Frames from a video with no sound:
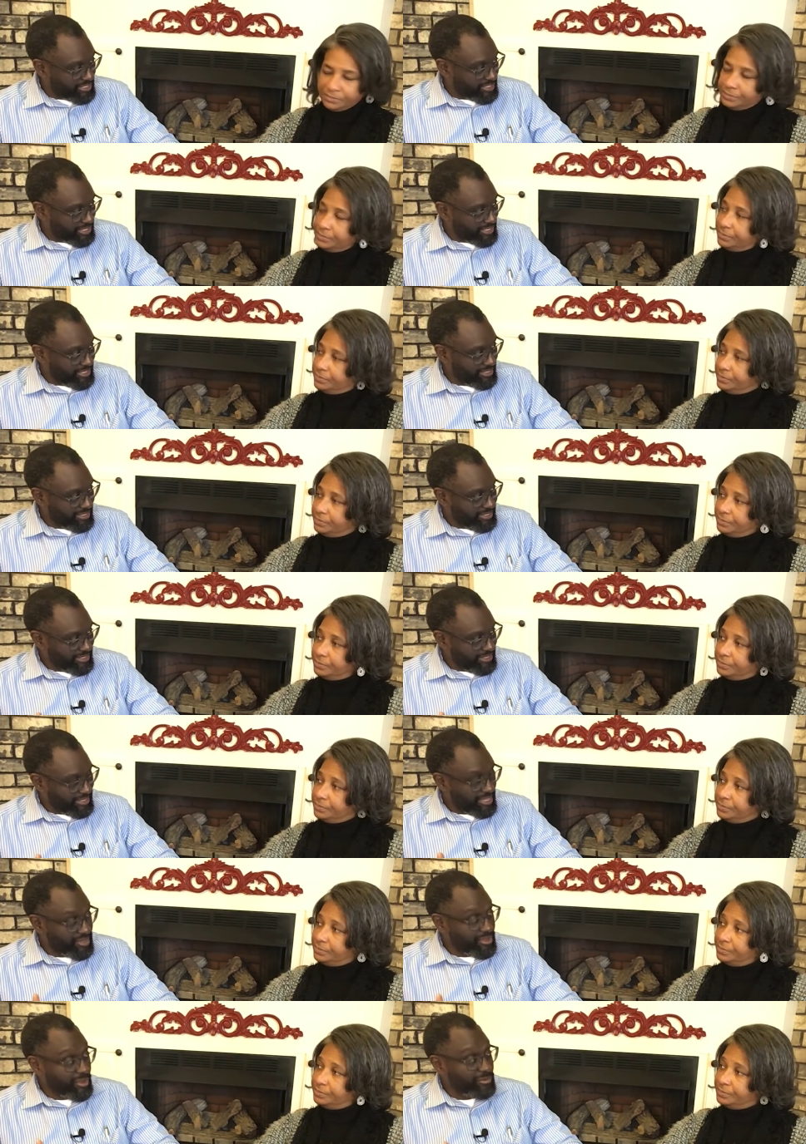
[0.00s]
Speaker 1: see,
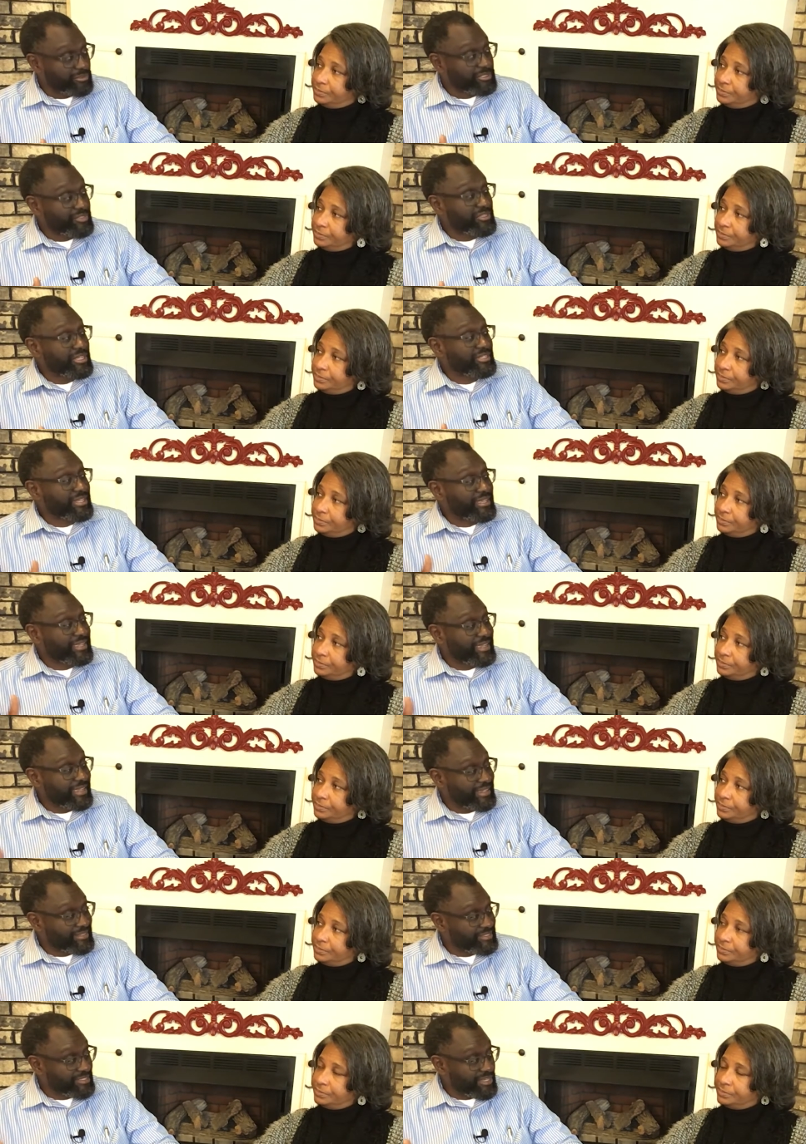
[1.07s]
mm-hmm. and those that think they
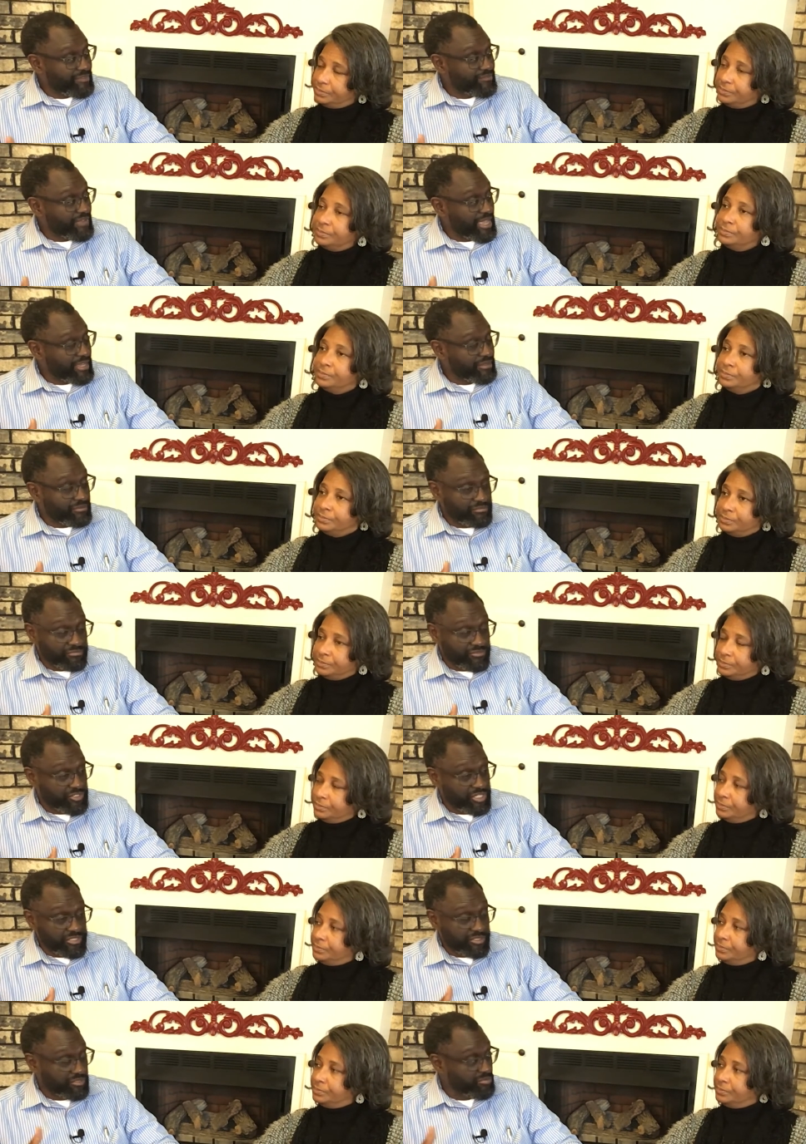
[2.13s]
can see. In fact,
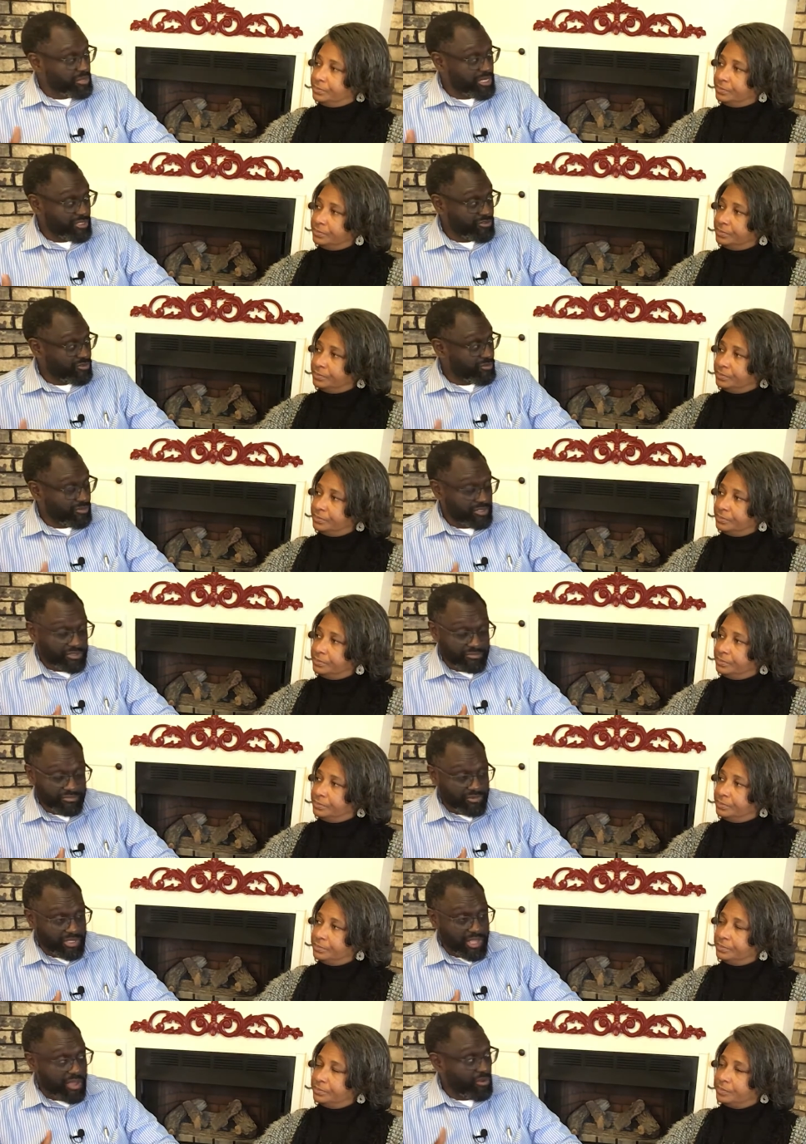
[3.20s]
Jesus' ministry was,
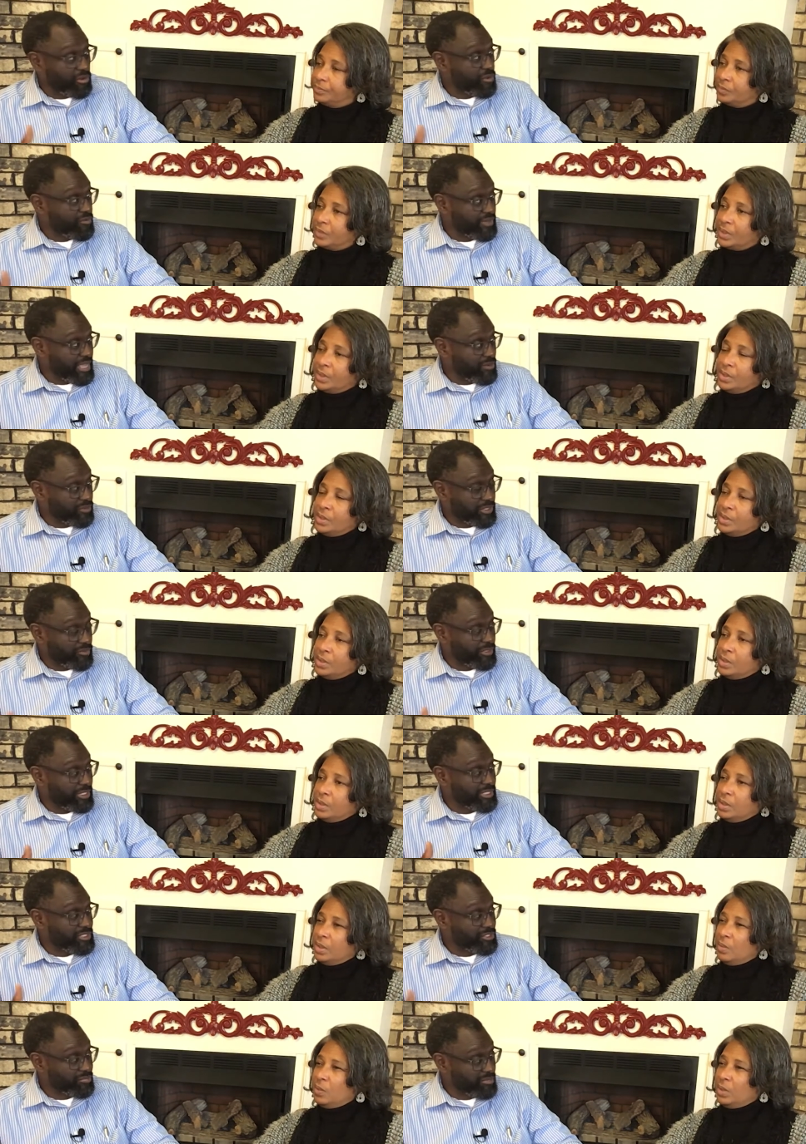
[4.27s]
was all over that with the
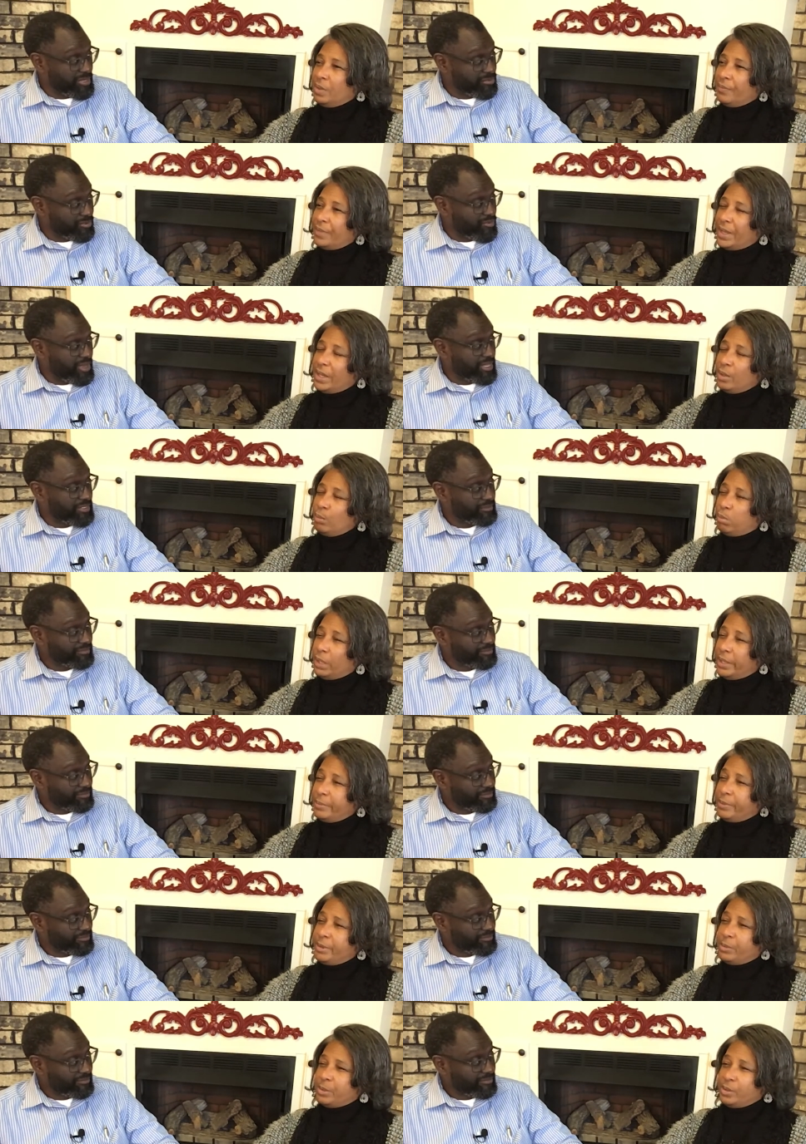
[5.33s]
religious well, people. Well, right? how do
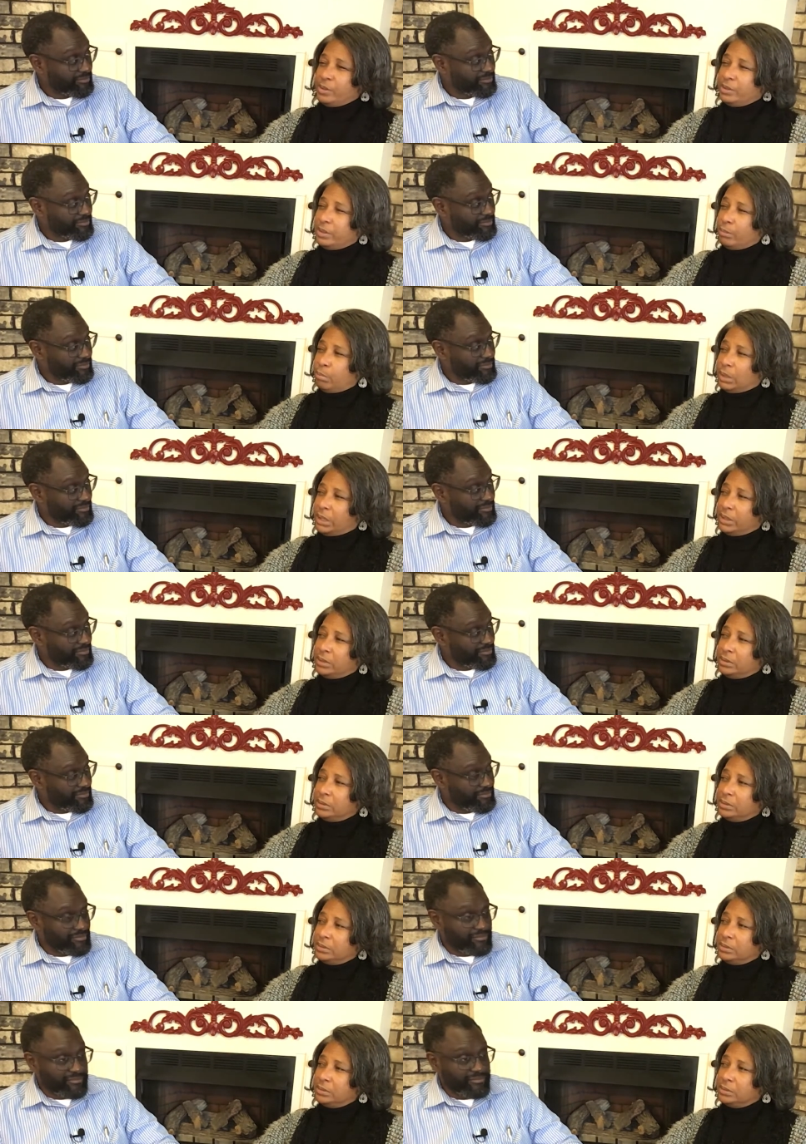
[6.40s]
Speaker 2: blind people know they're blind?
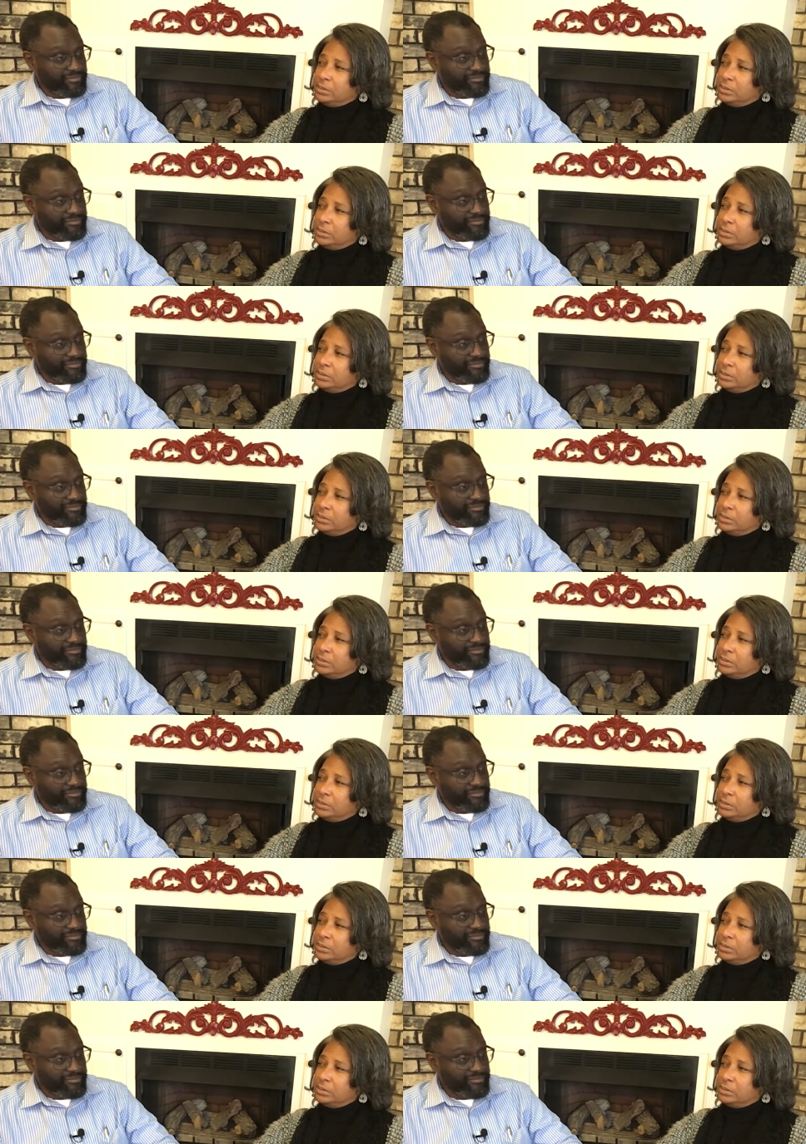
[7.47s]
Mm-hmm.